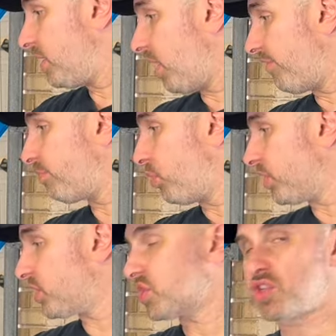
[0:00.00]
I've put it
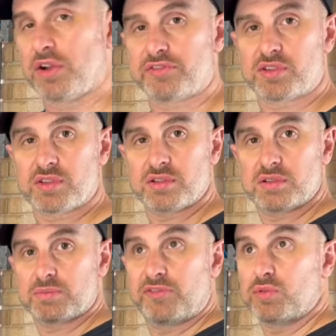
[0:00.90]
to soft,
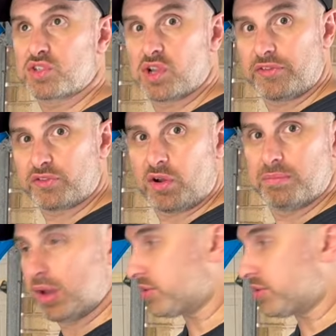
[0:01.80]
full soft on both